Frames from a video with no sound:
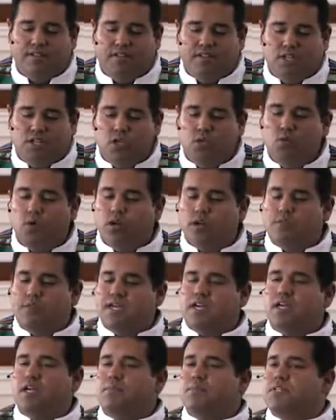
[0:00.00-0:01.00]
You want to
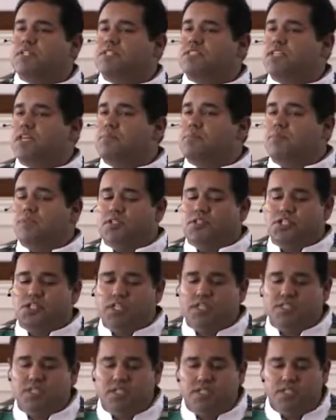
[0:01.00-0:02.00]
become a disciple of
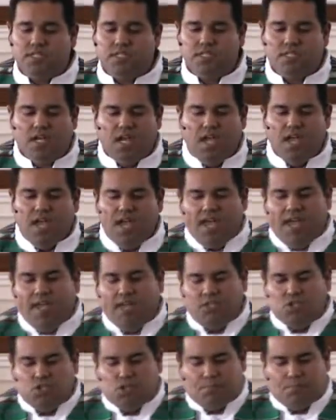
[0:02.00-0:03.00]
Jesus?
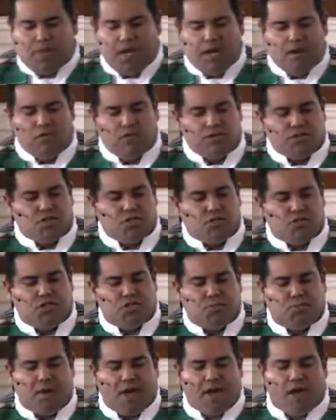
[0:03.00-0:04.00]
Hate your parents, your
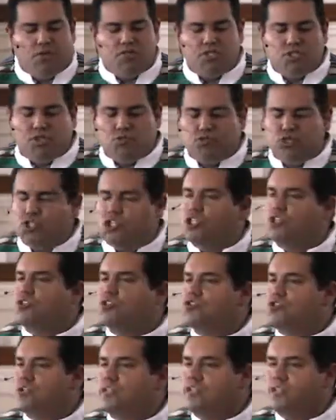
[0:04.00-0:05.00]
spouse, your
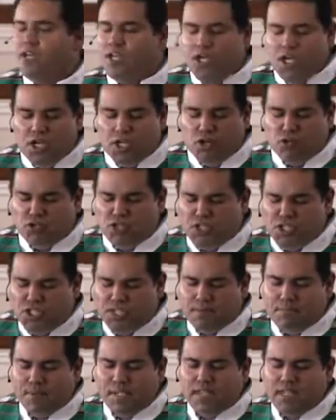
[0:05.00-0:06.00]
children, your
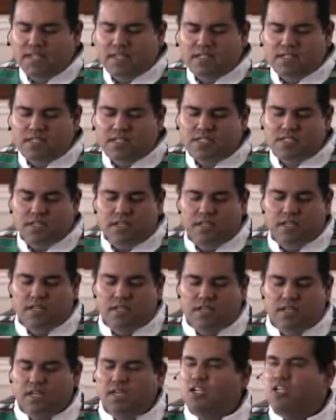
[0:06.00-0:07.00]
siblings,
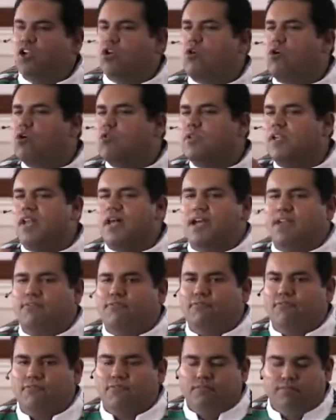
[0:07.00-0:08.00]
your own
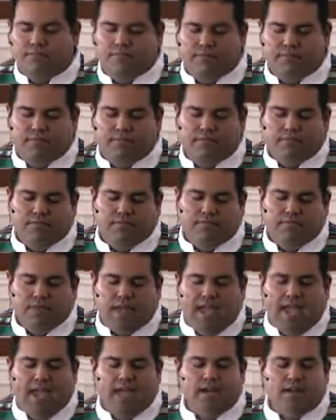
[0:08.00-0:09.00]
life.
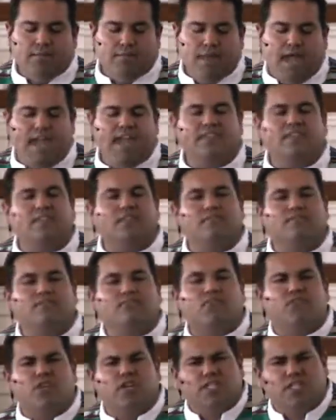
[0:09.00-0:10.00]
Hate them. Hate them
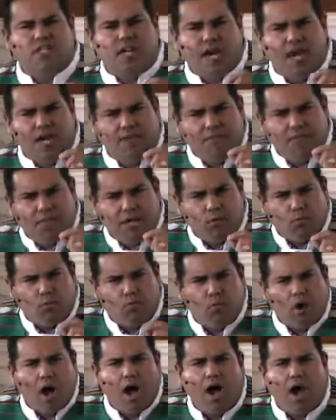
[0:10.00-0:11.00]
for the time they
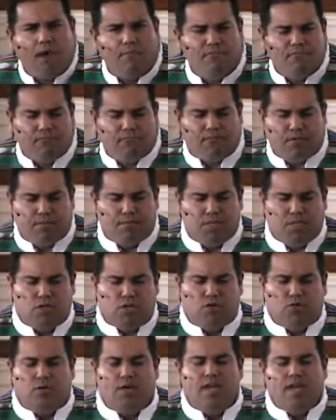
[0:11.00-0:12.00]
rob from
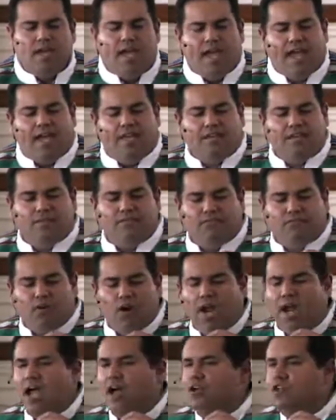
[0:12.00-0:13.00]
you. Hate them for
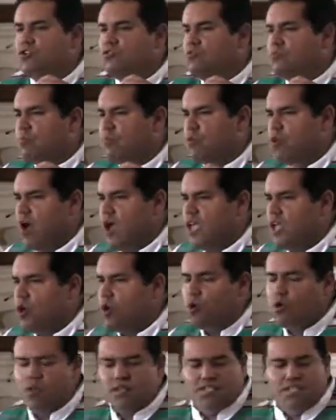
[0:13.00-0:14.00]
how you've
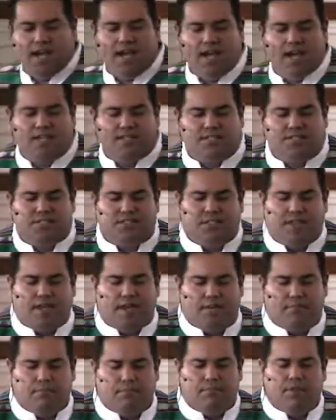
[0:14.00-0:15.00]
prioritized
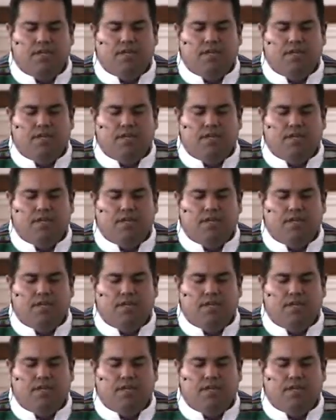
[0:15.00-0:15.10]
them.